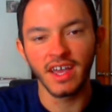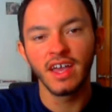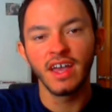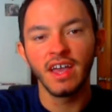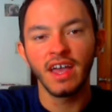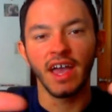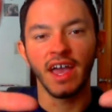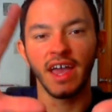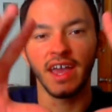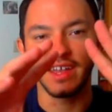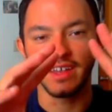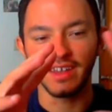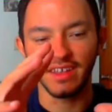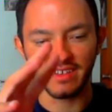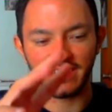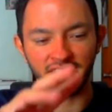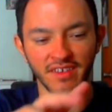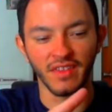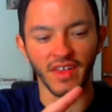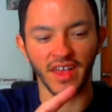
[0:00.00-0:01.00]
and it's
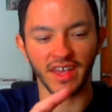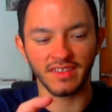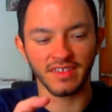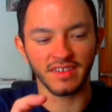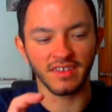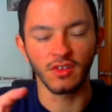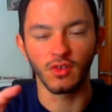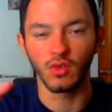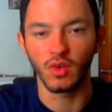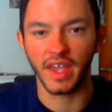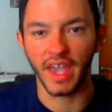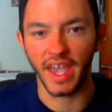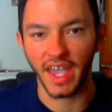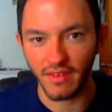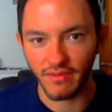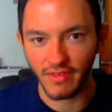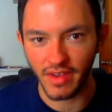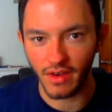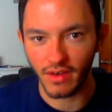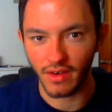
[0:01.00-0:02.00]
in like this little cave
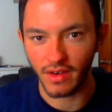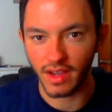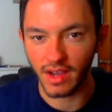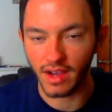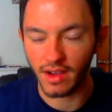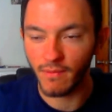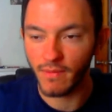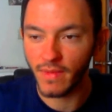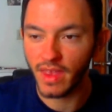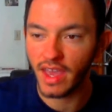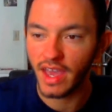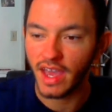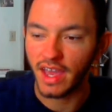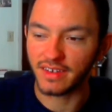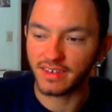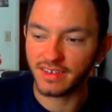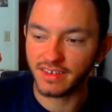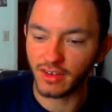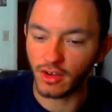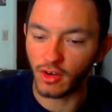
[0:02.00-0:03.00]
area. And
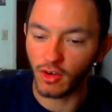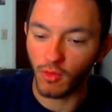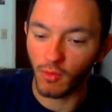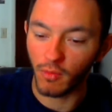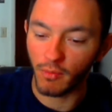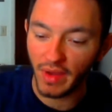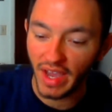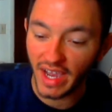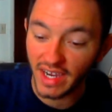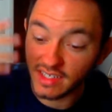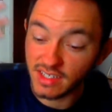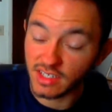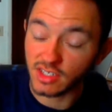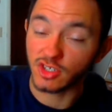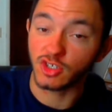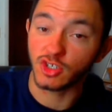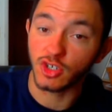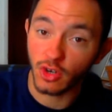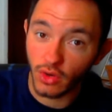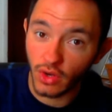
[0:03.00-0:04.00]
so, back to
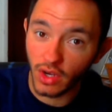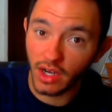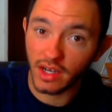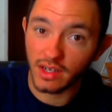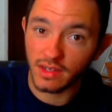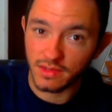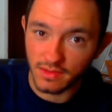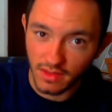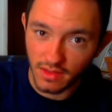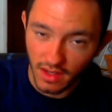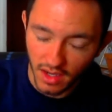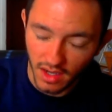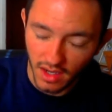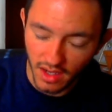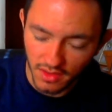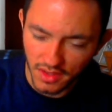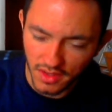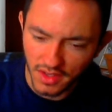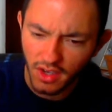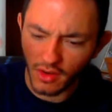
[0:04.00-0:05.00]
Jura,
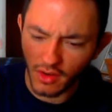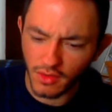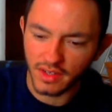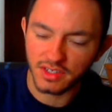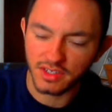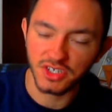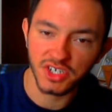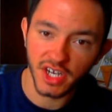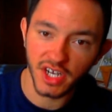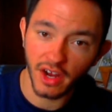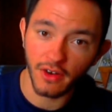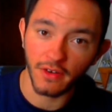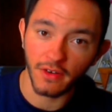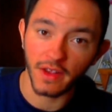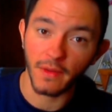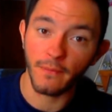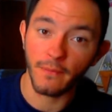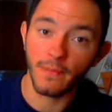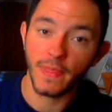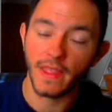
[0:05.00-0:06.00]
Leon, and Sherry.
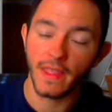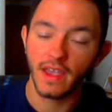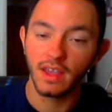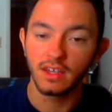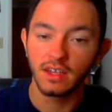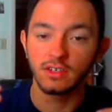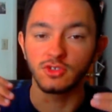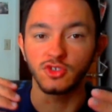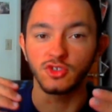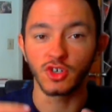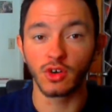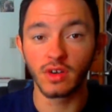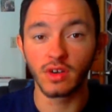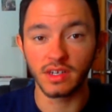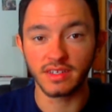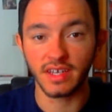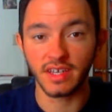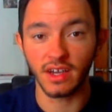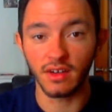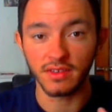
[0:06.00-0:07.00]
Jura
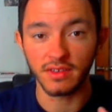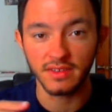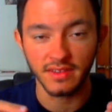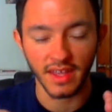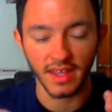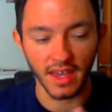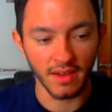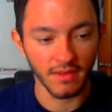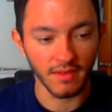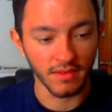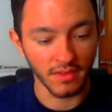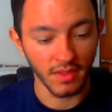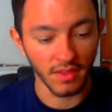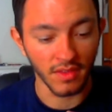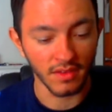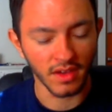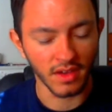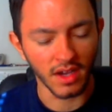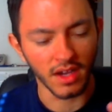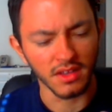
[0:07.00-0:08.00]
tells that
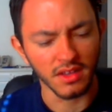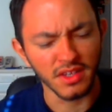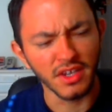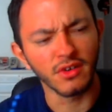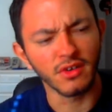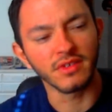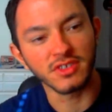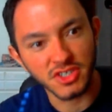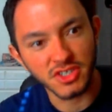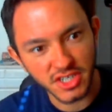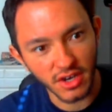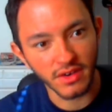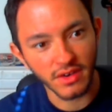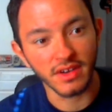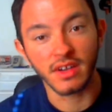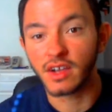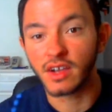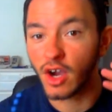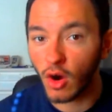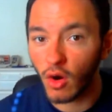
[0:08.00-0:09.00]
Leon and Sherry to
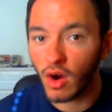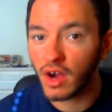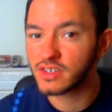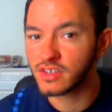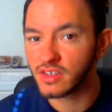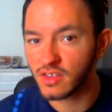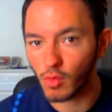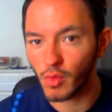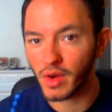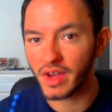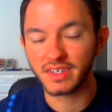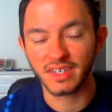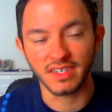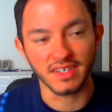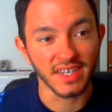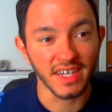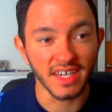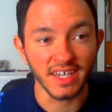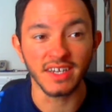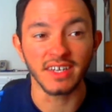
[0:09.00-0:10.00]
go on to the west because
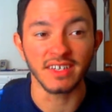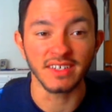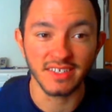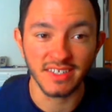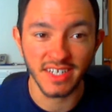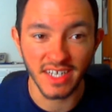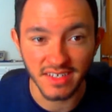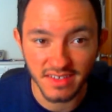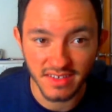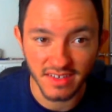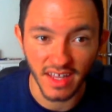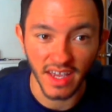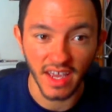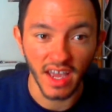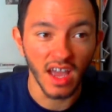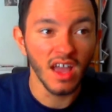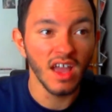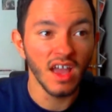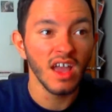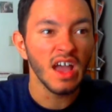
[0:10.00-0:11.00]
he can sense like
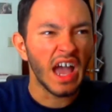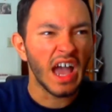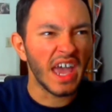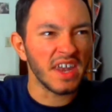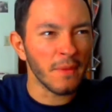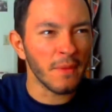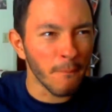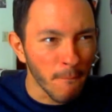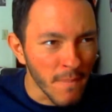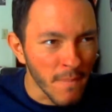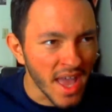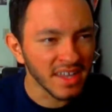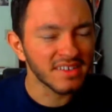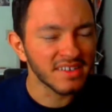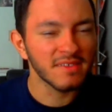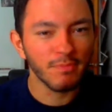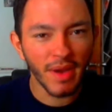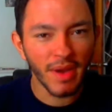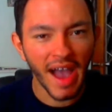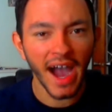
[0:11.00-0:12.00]
an immense
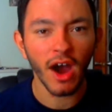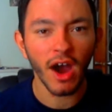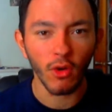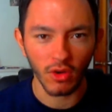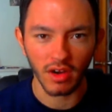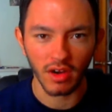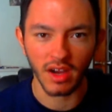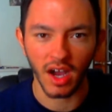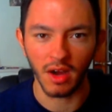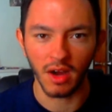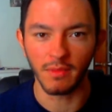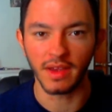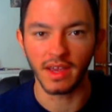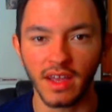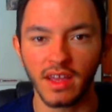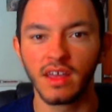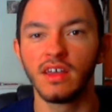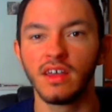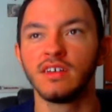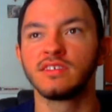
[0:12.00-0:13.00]
power coming.
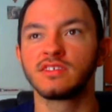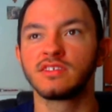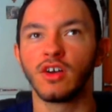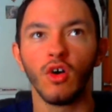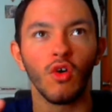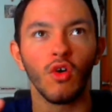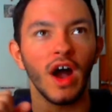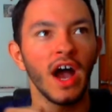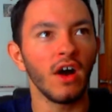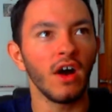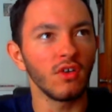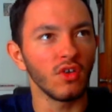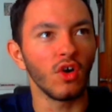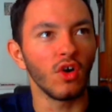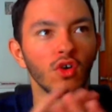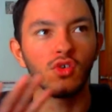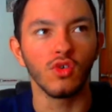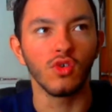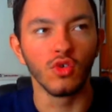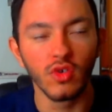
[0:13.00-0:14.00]
So I don't know
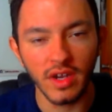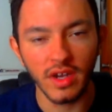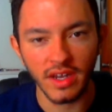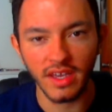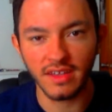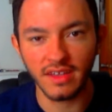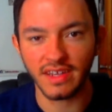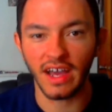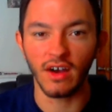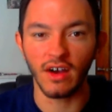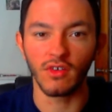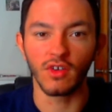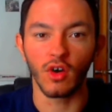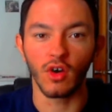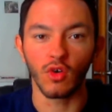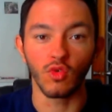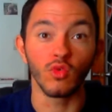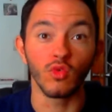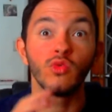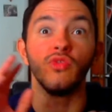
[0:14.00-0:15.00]
who it is, I don't know
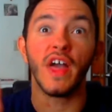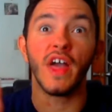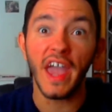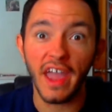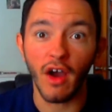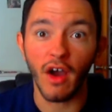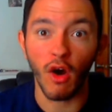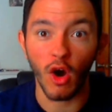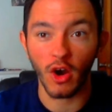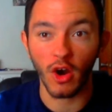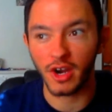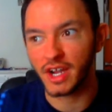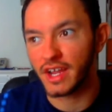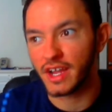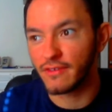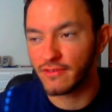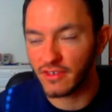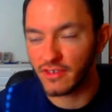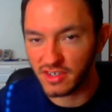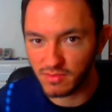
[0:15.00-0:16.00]
who they are,
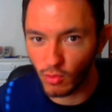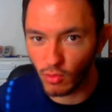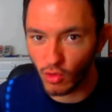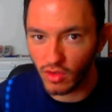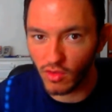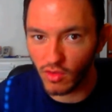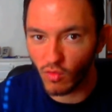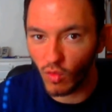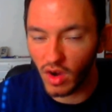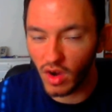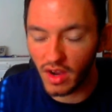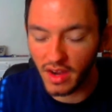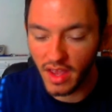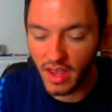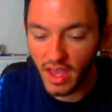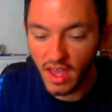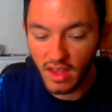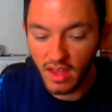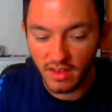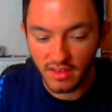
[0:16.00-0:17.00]
if there's more than one.
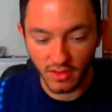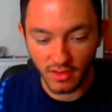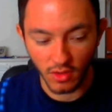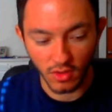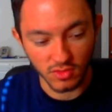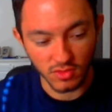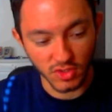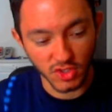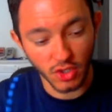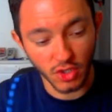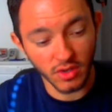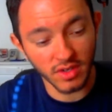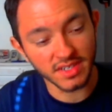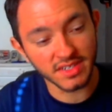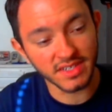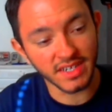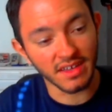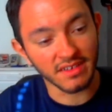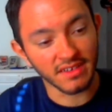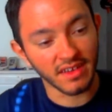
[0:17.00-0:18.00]
So Jura
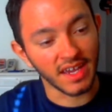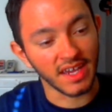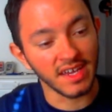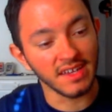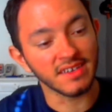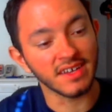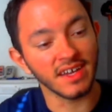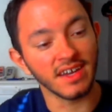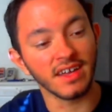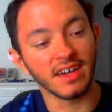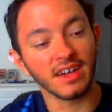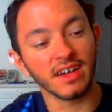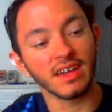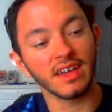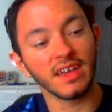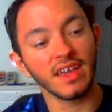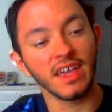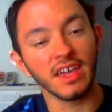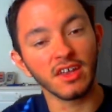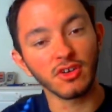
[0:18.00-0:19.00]
says he's gonna
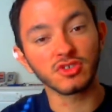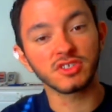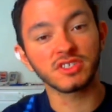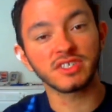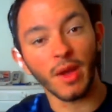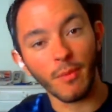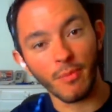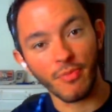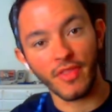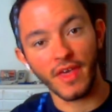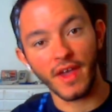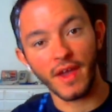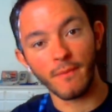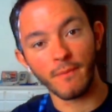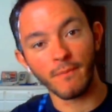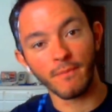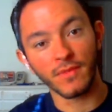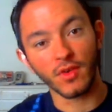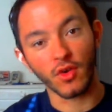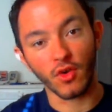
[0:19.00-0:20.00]
intercept them,
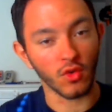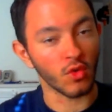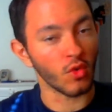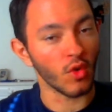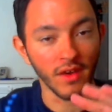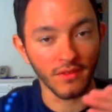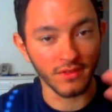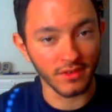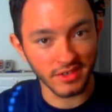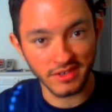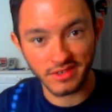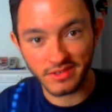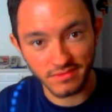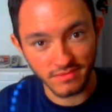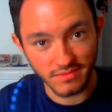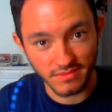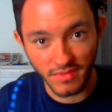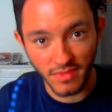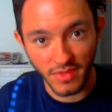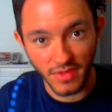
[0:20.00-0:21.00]
or whoever
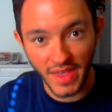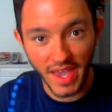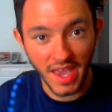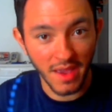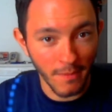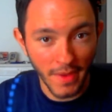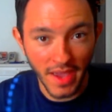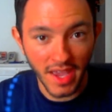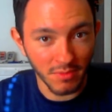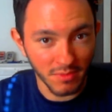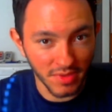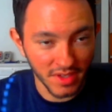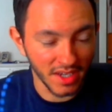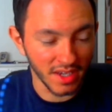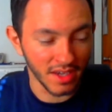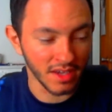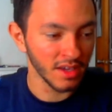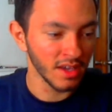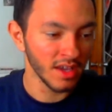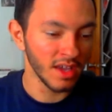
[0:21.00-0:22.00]
they may be,
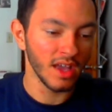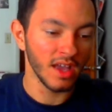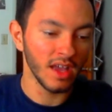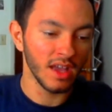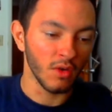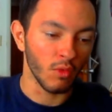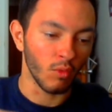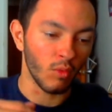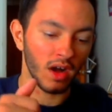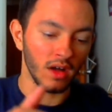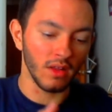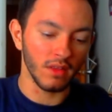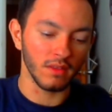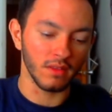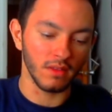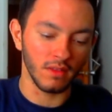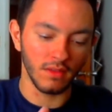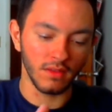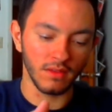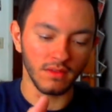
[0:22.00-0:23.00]
while
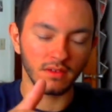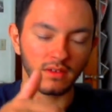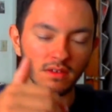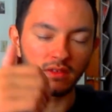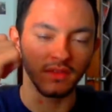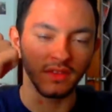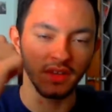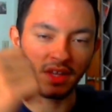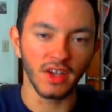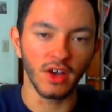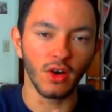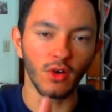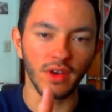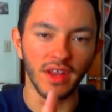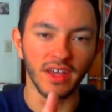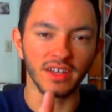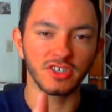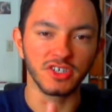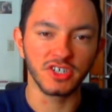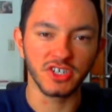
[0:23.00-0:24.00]
Leon
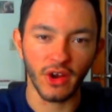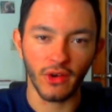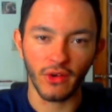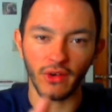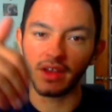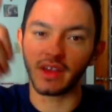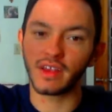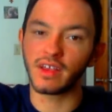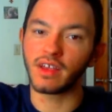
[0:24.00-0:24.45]
and Sherry